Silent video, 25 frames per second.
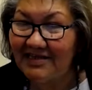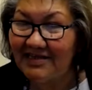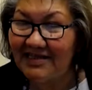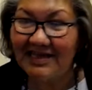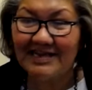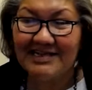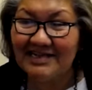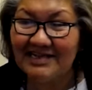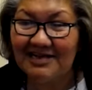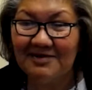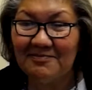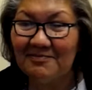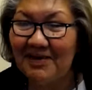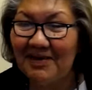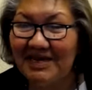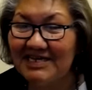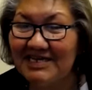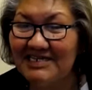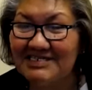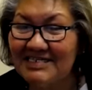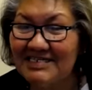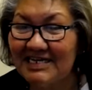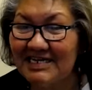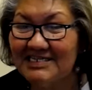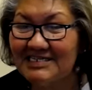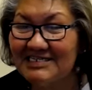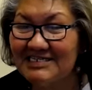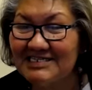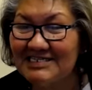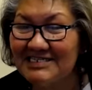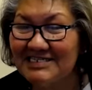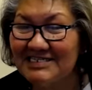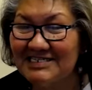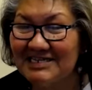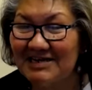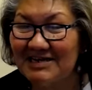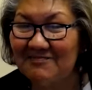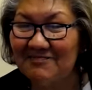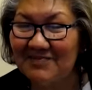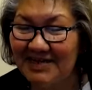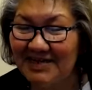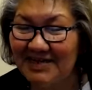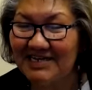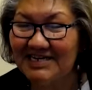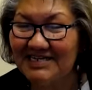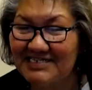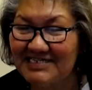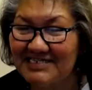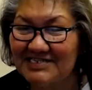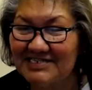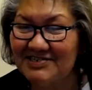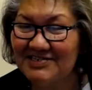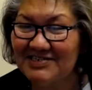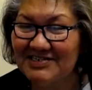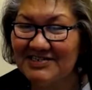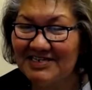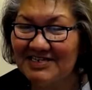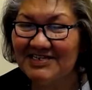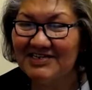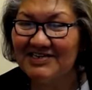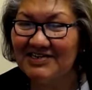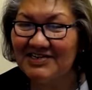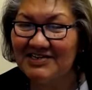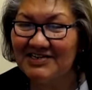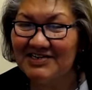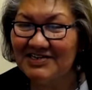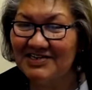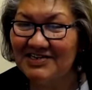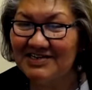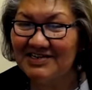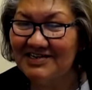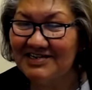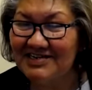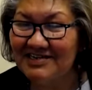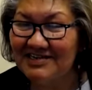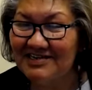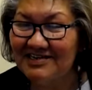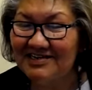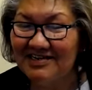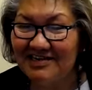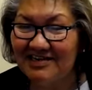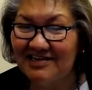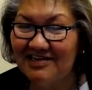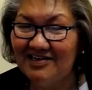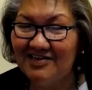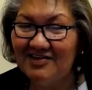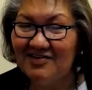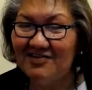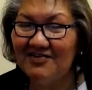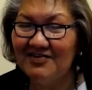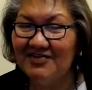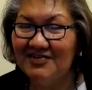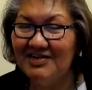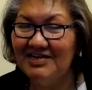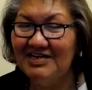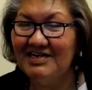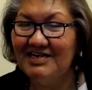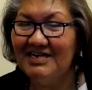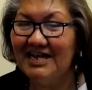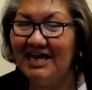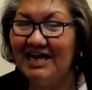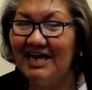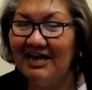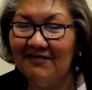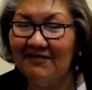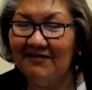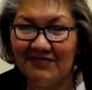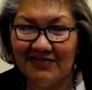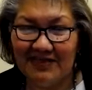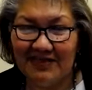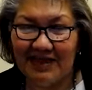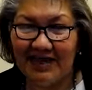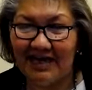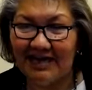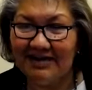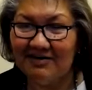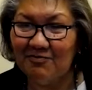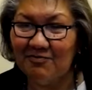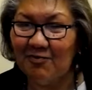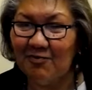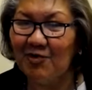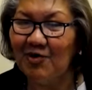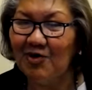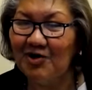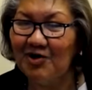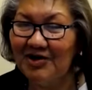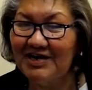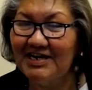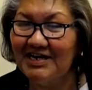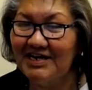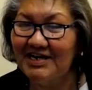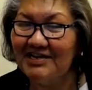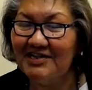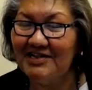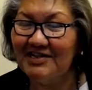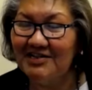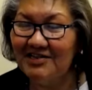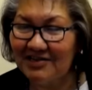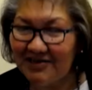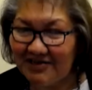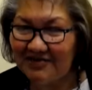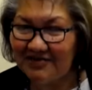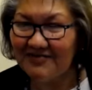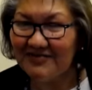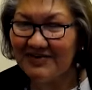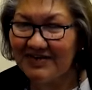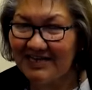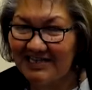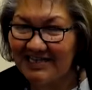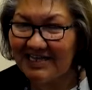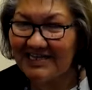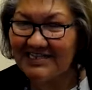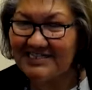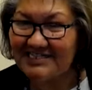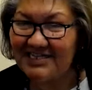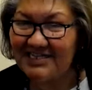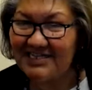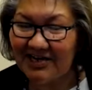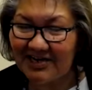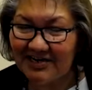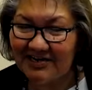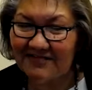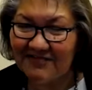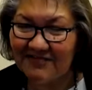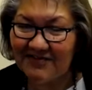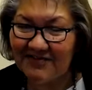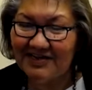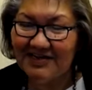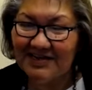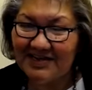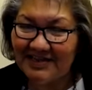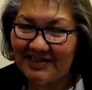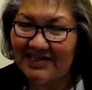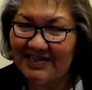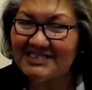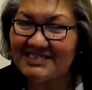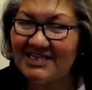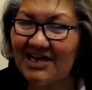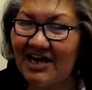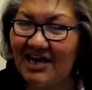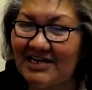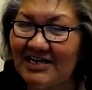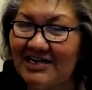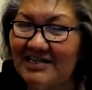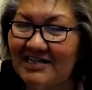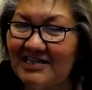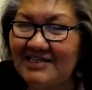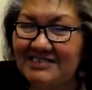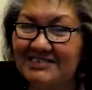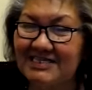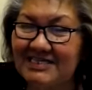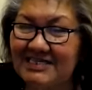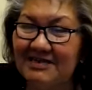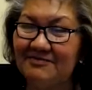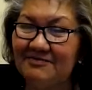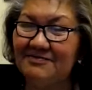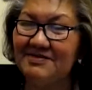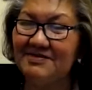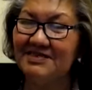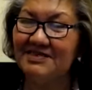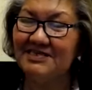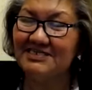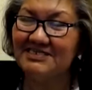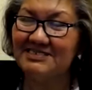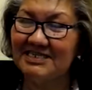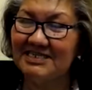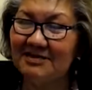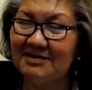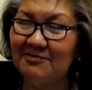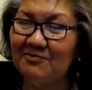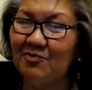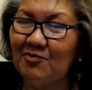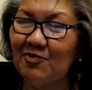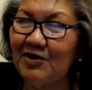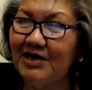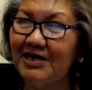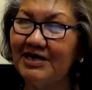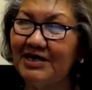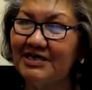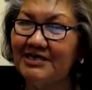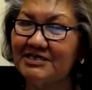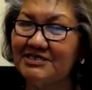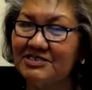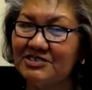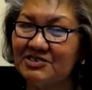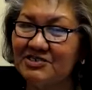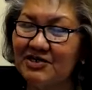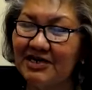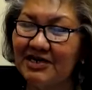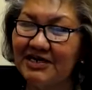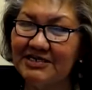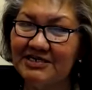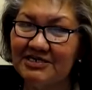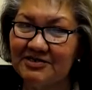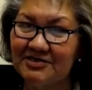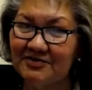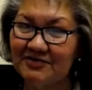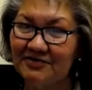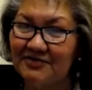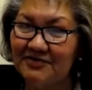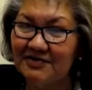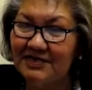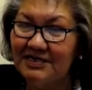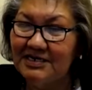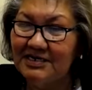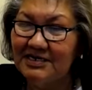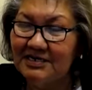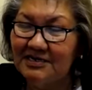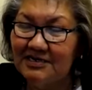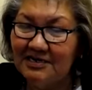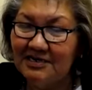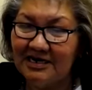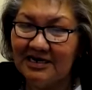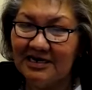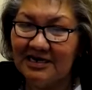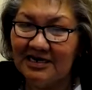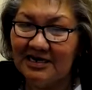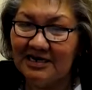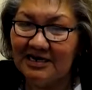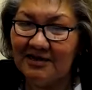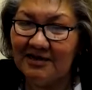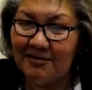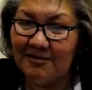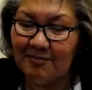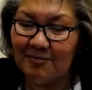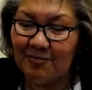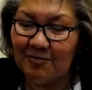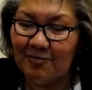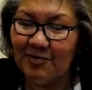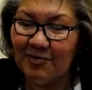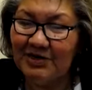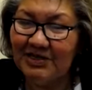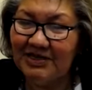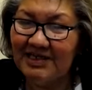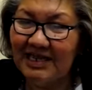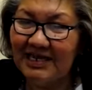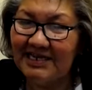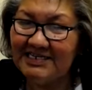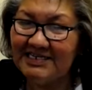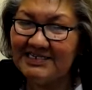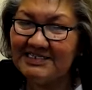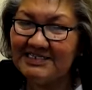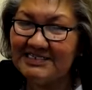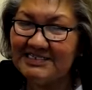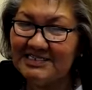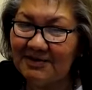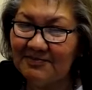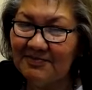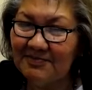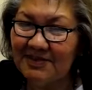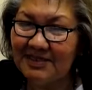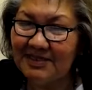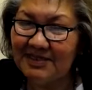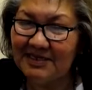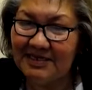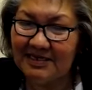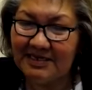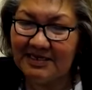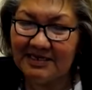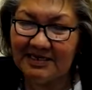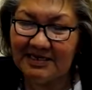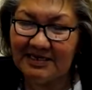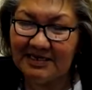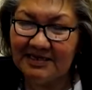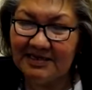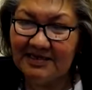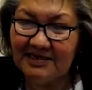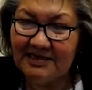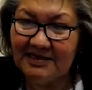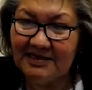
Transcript: that didn't make sense to them because you, you couldn't you couldn't have that word in Ute and that's kind of that's kind of the same the same way as trying to um, relay something